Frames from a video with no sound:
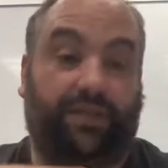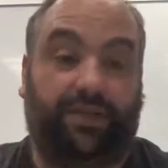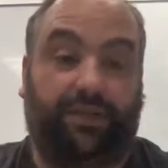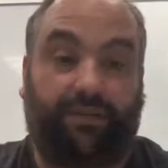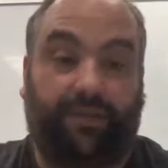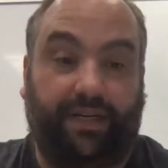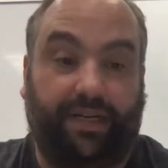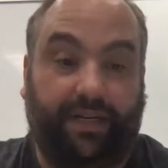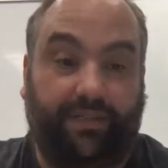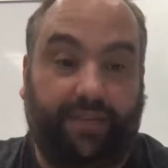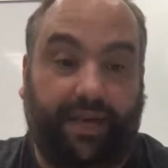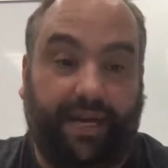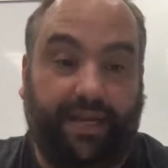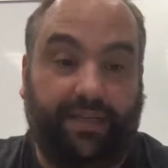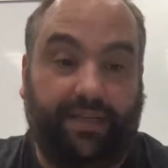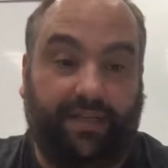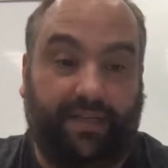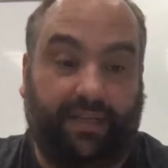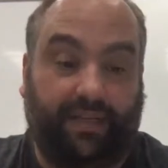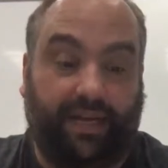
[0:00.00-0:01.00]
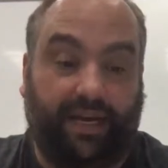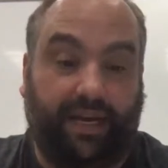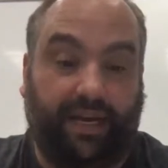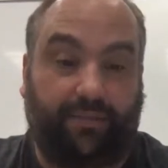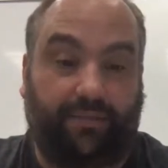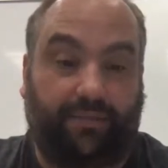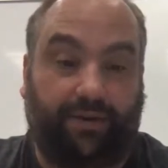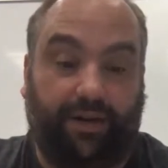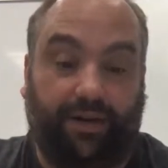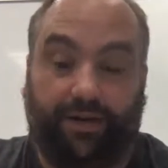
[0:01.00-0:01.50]
pretty amazing
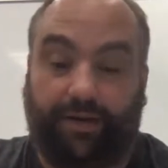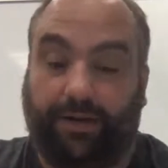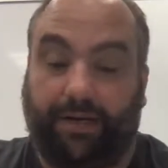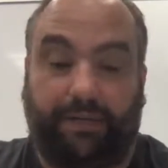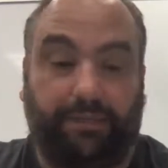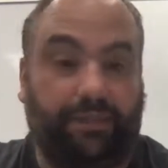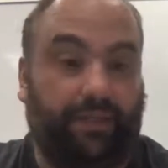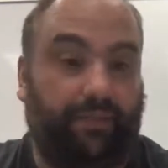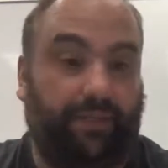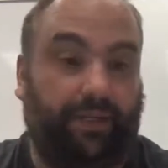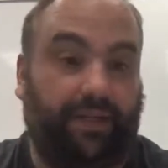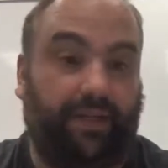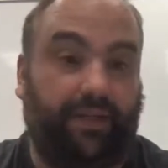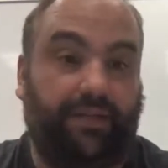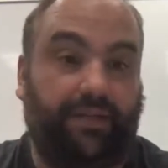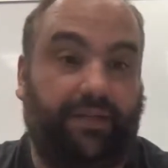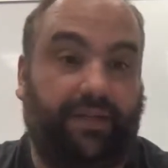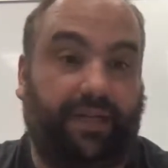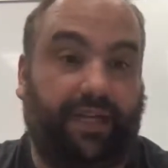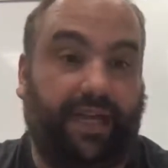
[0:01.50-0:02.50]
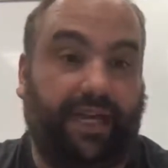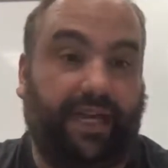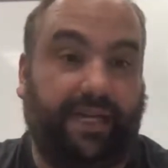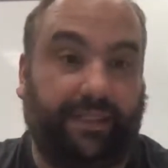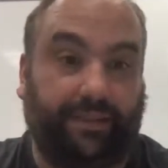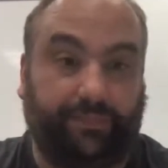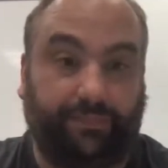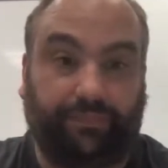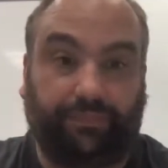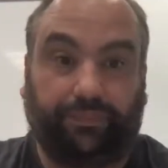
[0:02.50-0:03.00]
program to be using,
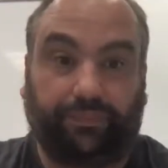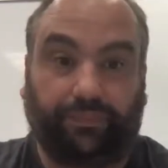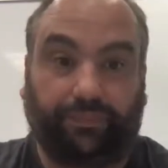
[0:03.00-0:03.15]
eh?